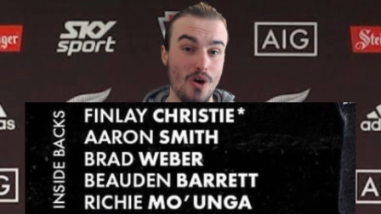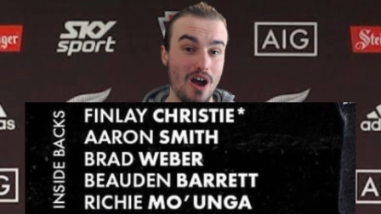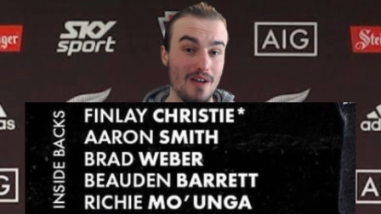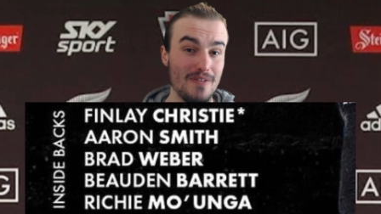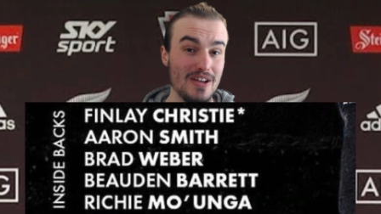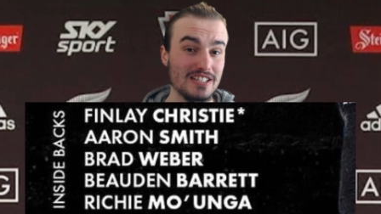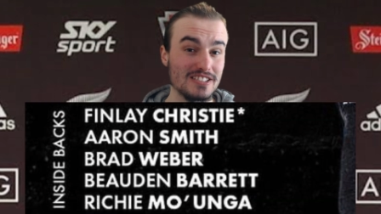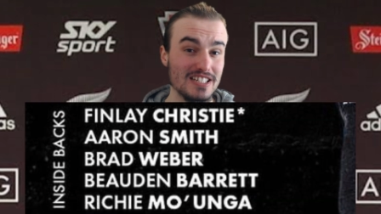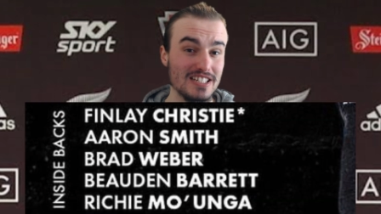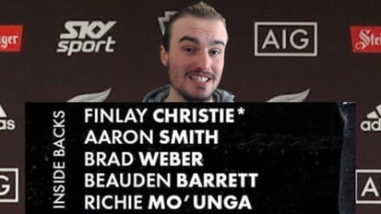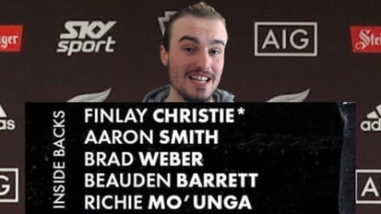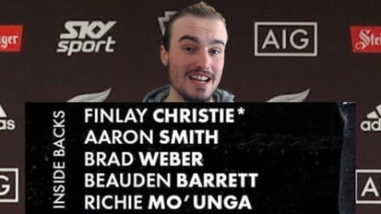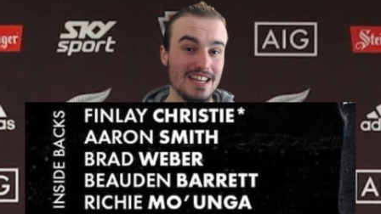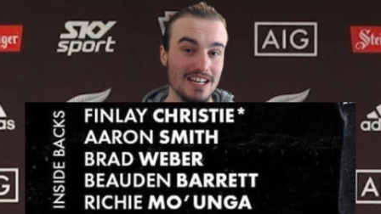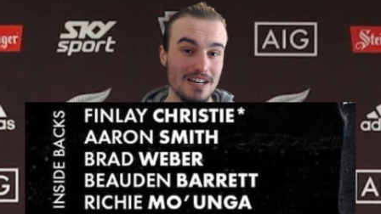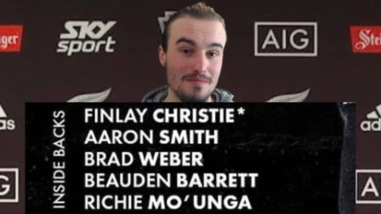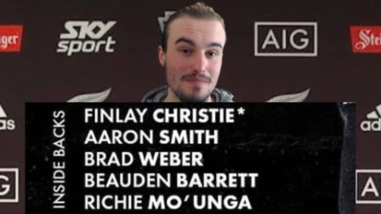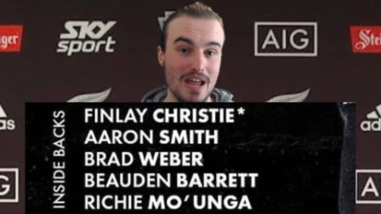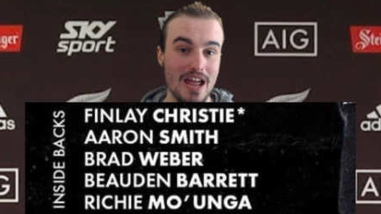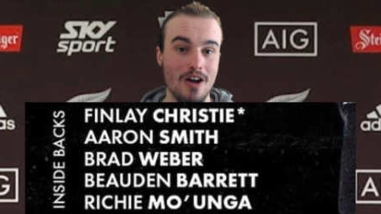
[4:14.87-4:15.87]
I've actually
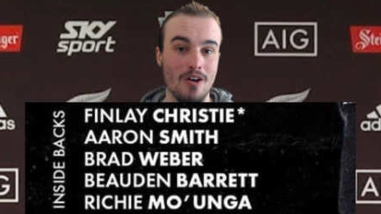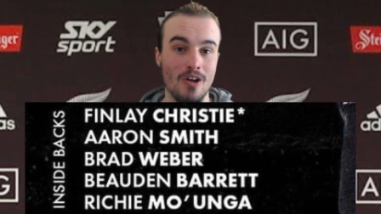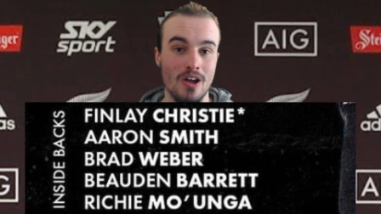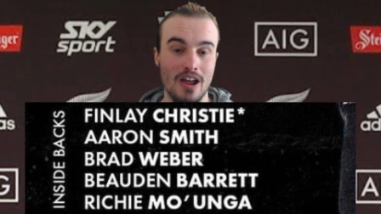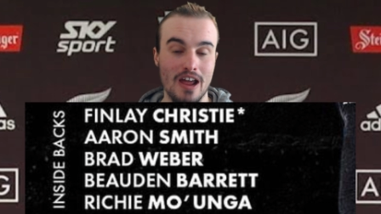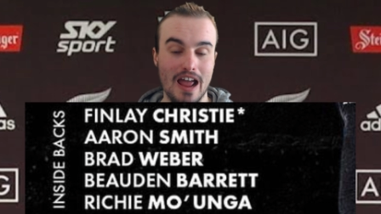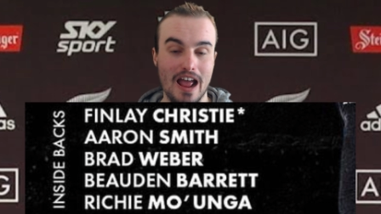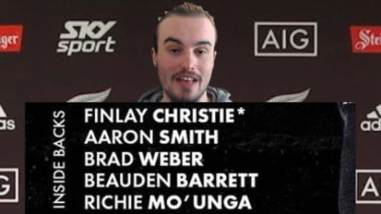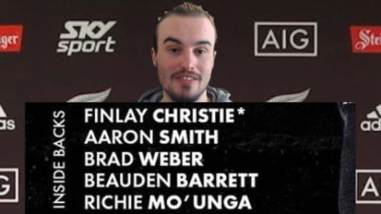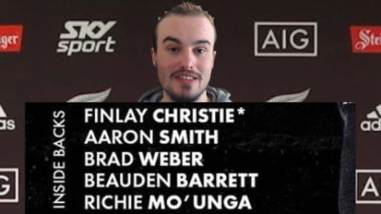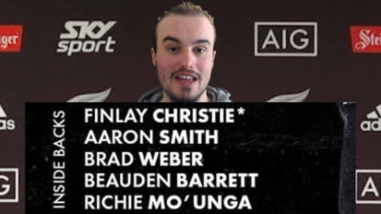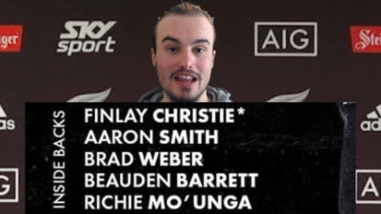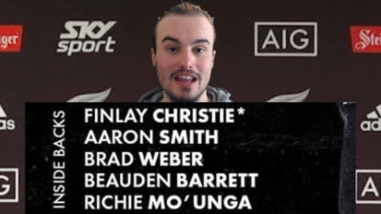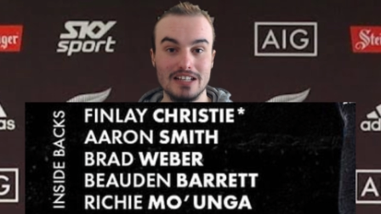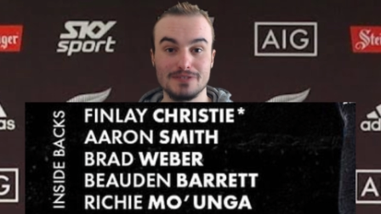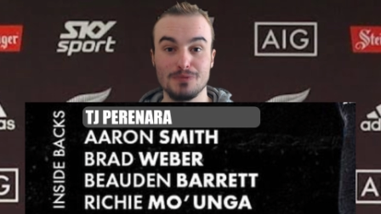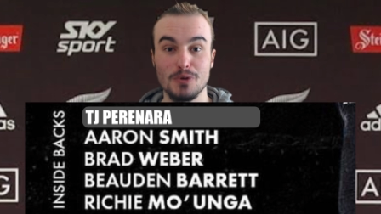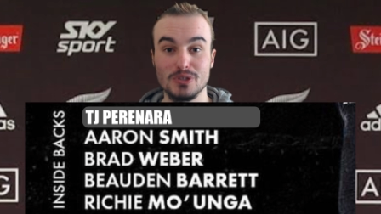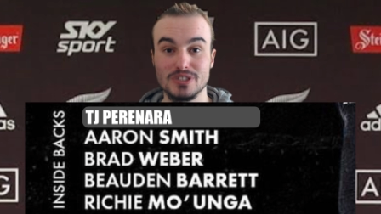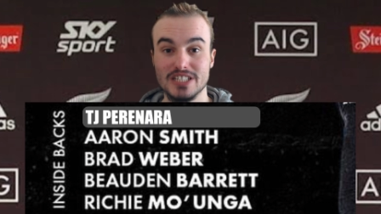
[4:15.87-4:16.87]
taken him out, and that
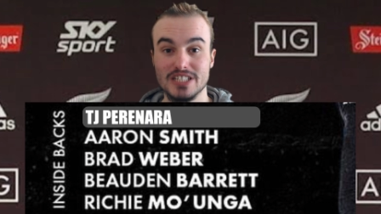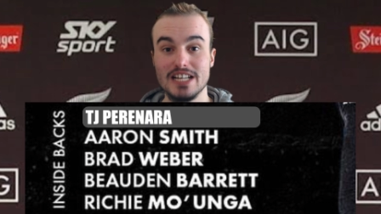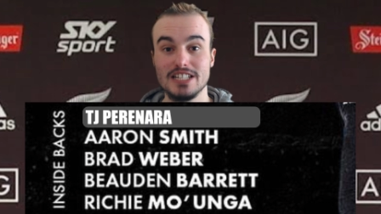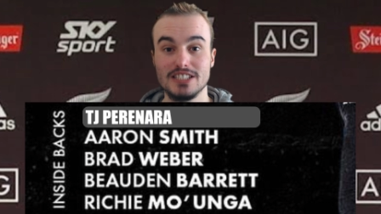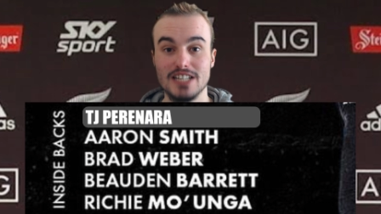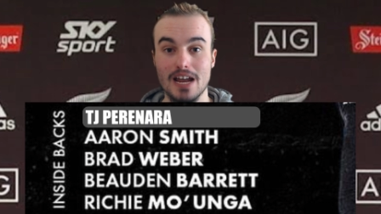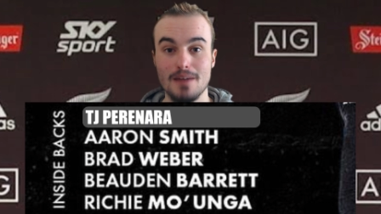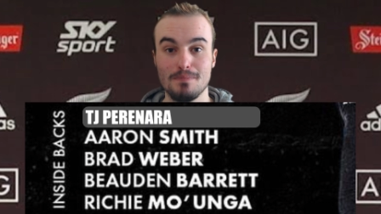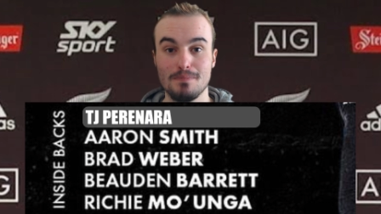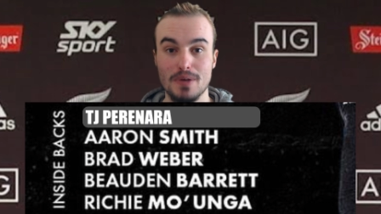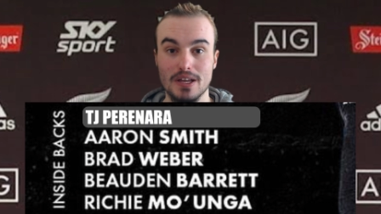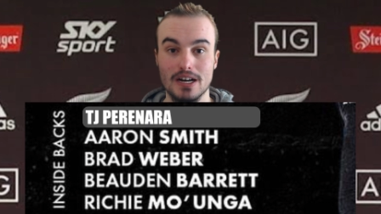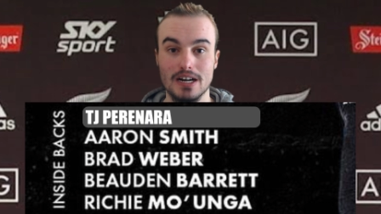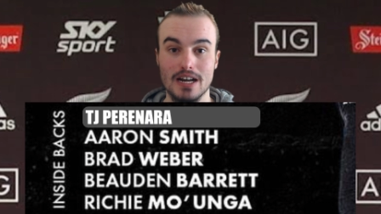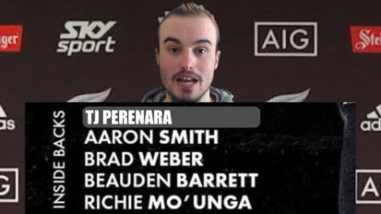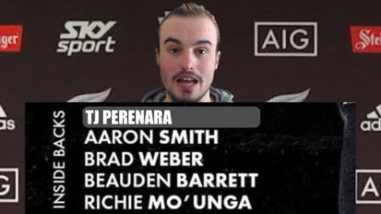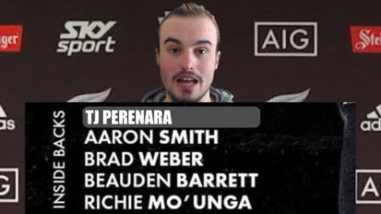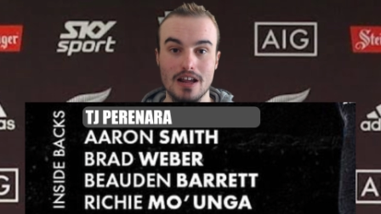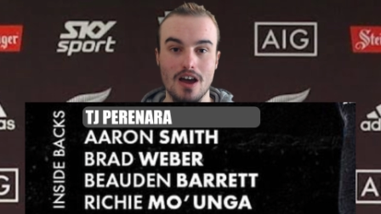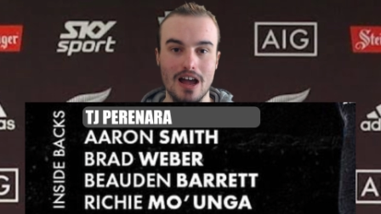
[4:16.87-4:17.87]
is for TJ
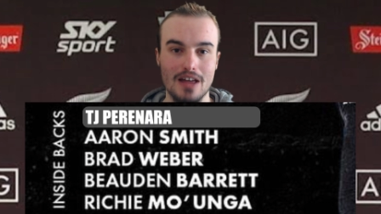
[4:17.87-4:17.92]
Perenara.